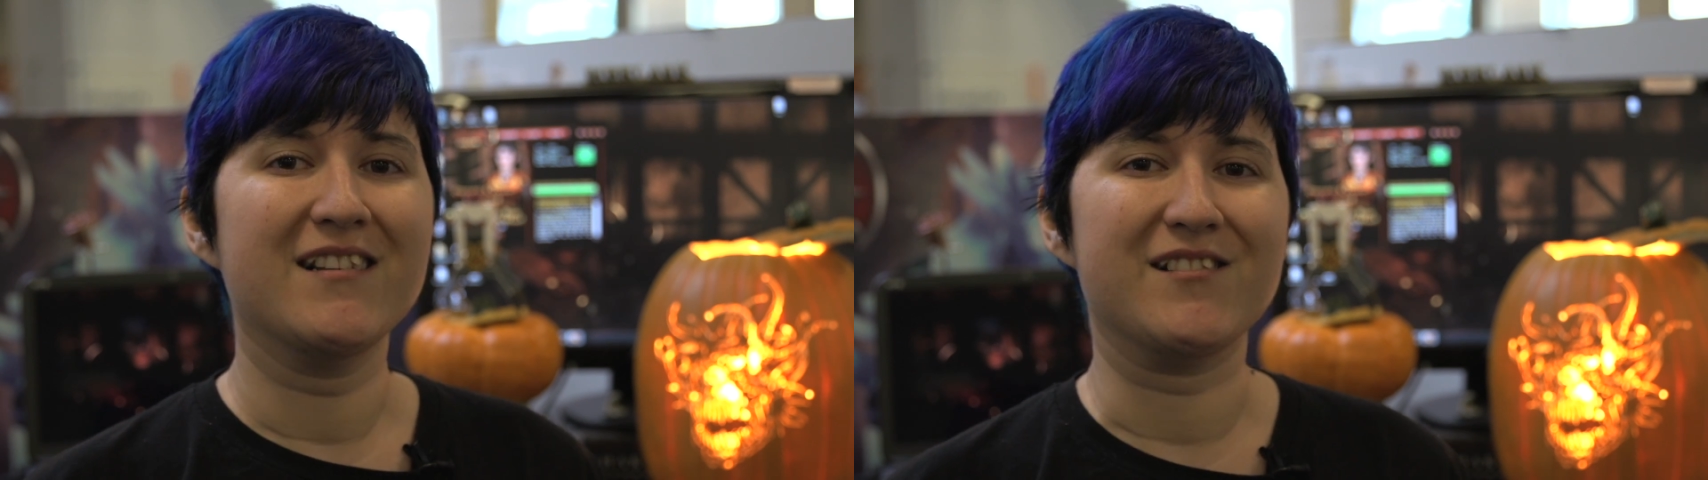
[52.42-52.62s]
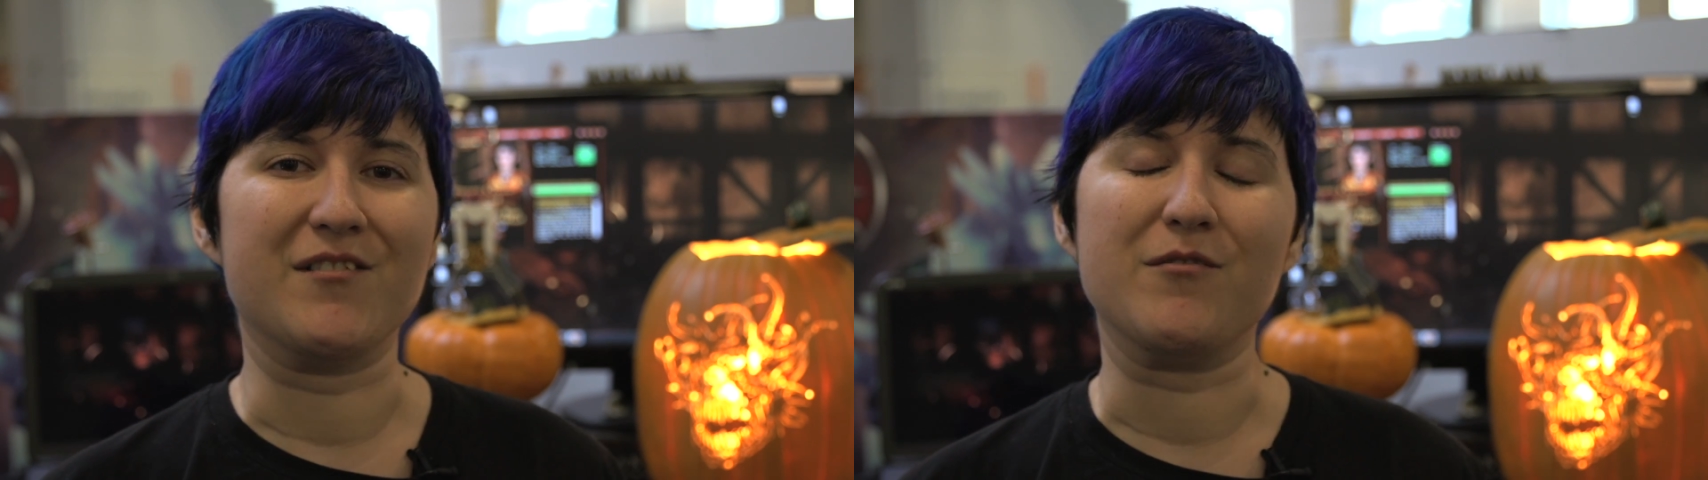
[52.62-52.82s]

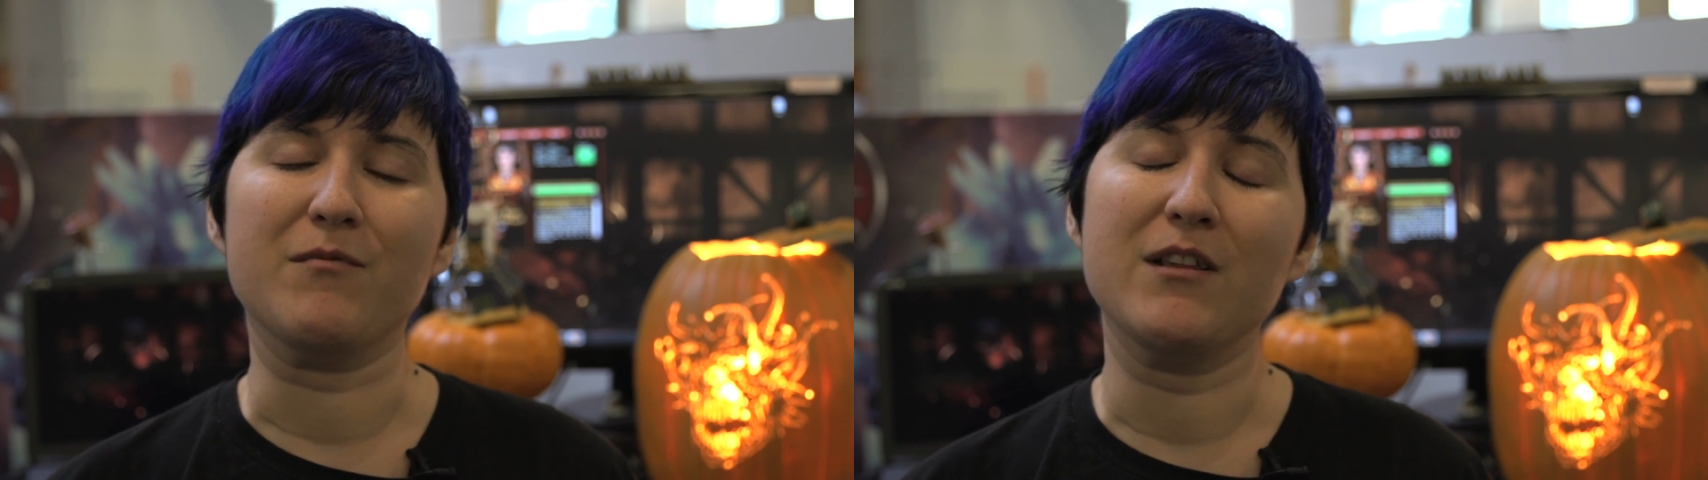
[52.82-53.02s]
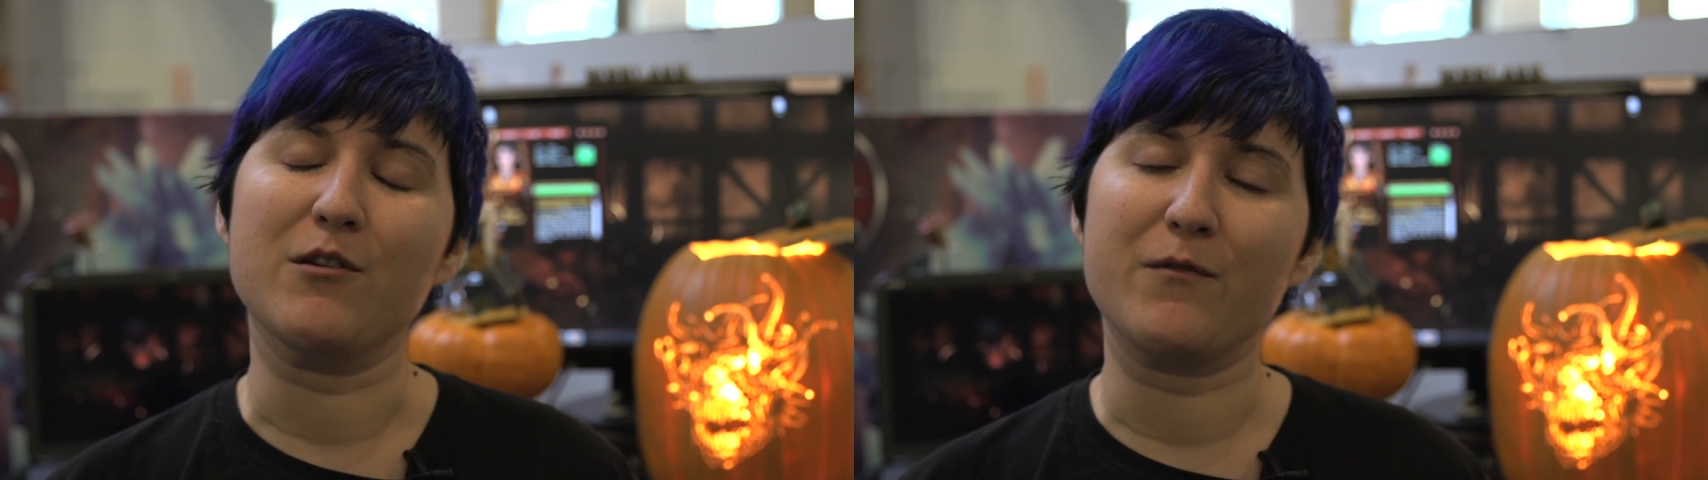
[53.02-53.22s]
So
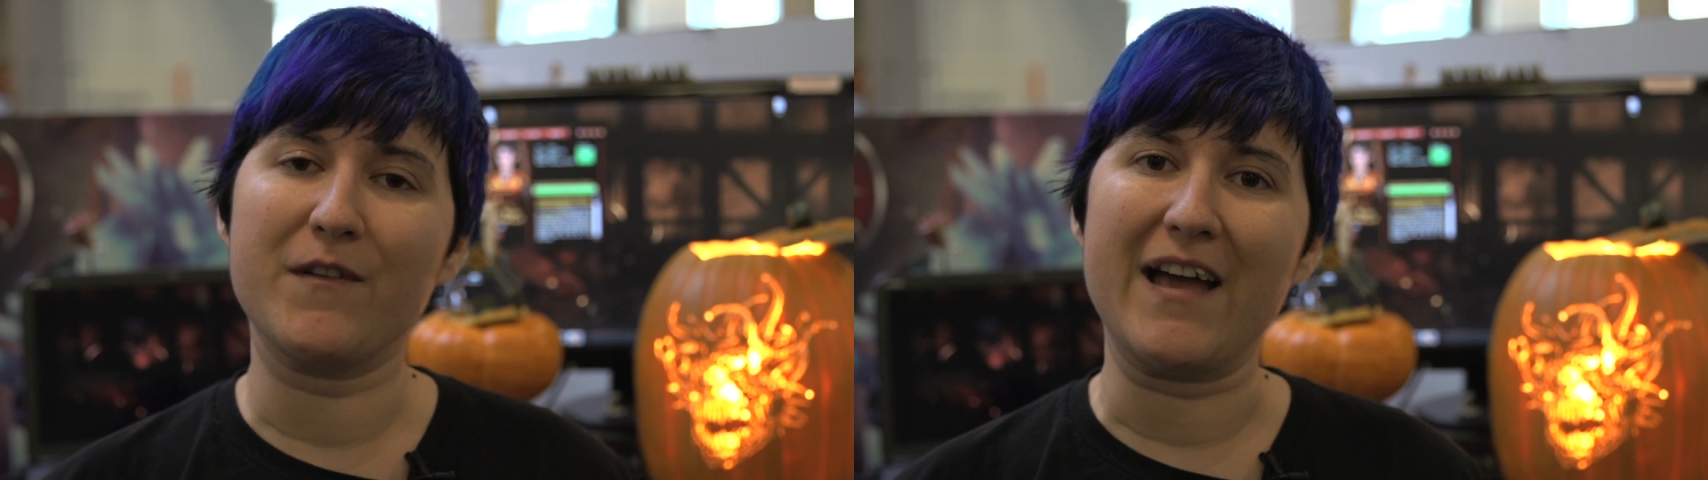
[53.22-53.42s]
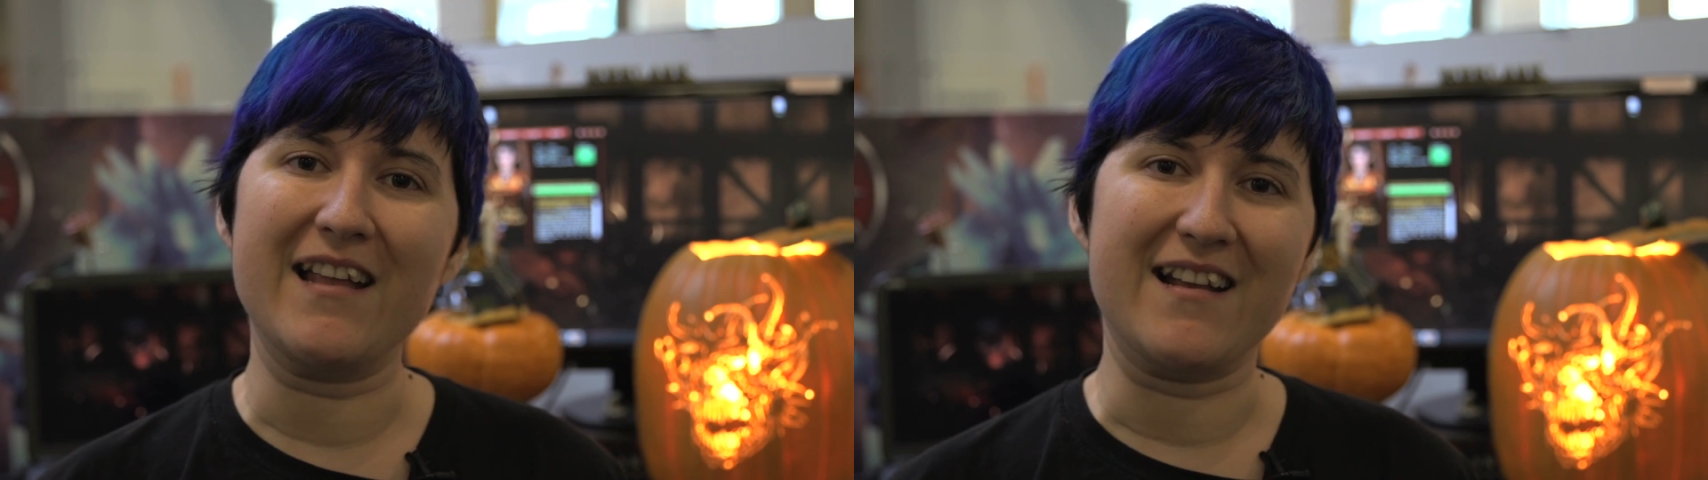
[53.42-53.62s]
look for that,